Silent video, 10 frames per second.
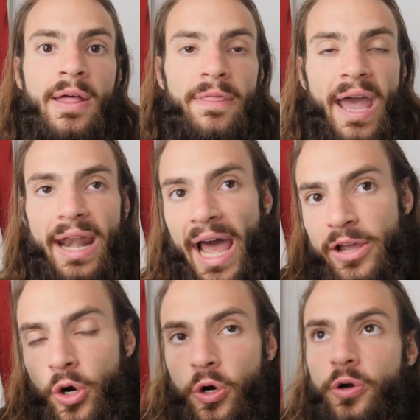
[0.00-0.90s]
that I
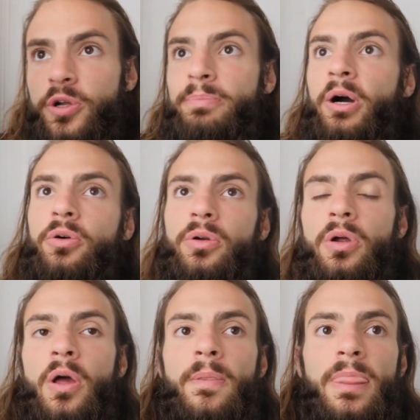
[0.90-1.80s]
heard about
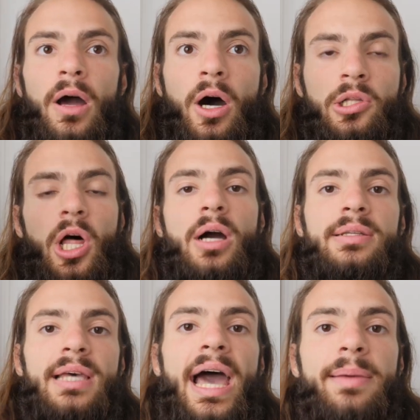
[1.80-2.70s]
a long
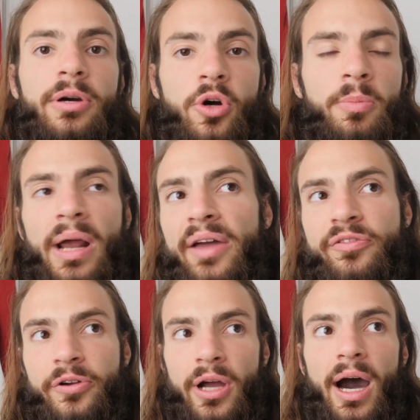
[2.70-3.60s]
time ago, but I
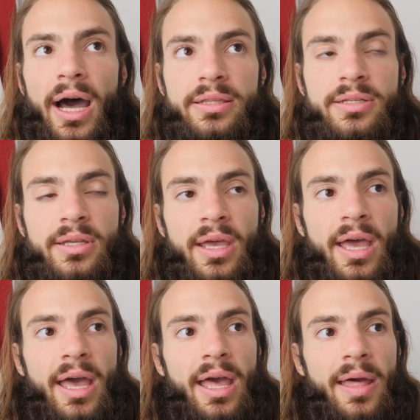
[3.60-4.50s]
forgot.
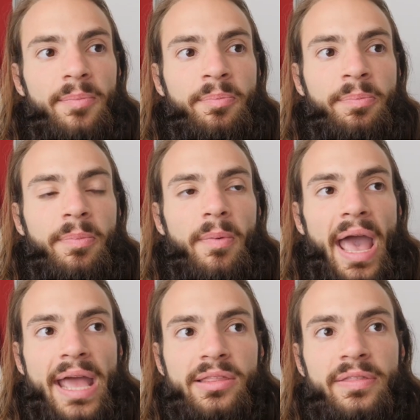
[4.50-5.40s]

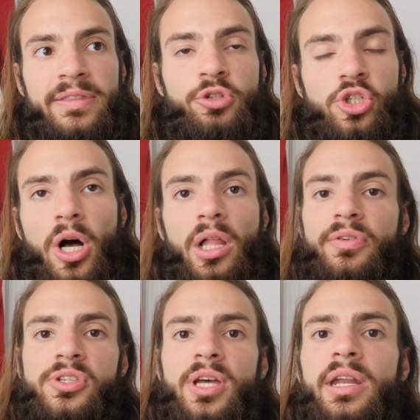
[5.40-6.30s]
And just all of
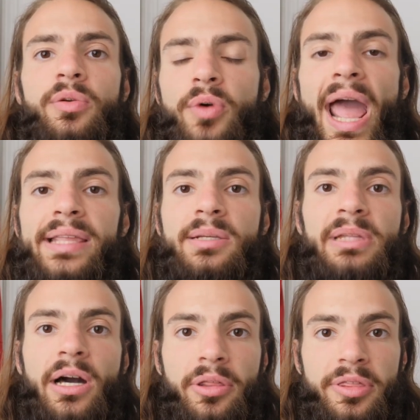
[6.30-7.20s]
a sudden,
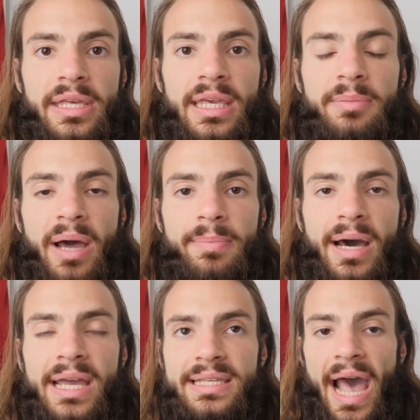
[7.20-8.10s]
randomly, I'll think in my
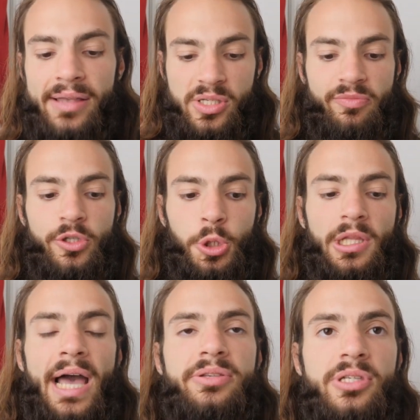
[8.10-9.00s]
mind, as I'm
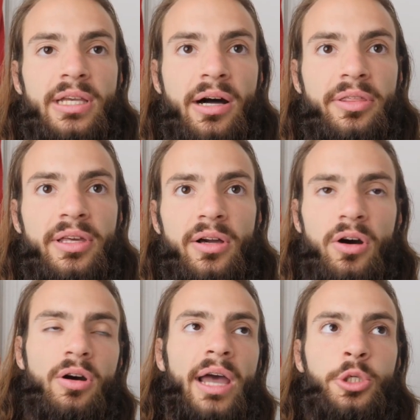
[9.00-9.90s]
visualizing, I'll think,
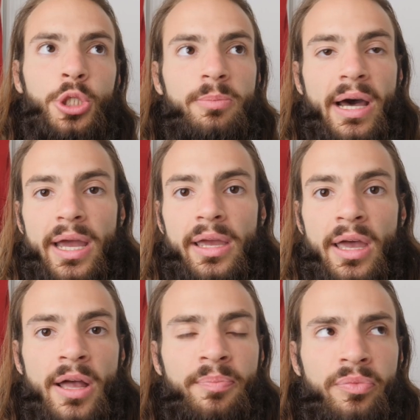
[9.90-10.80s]
oh, I should buy
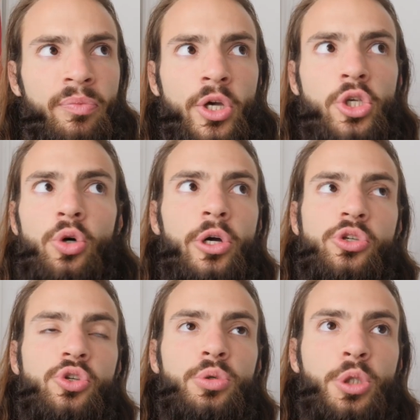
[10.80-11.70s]
the Yoga
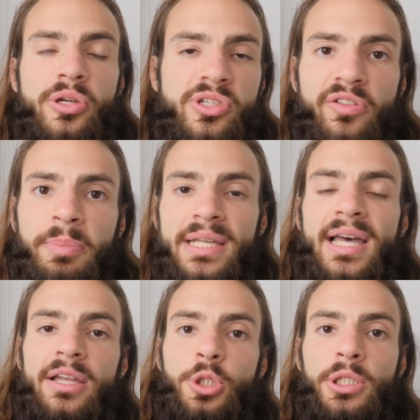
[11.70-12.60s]
Sutras of
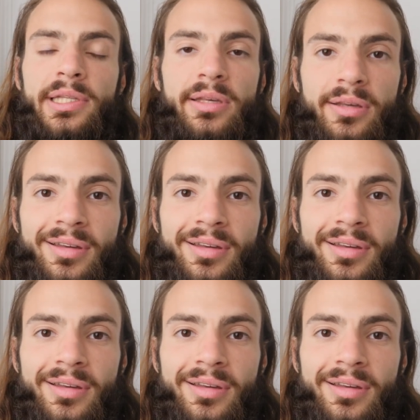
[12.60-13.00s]
Patanjali.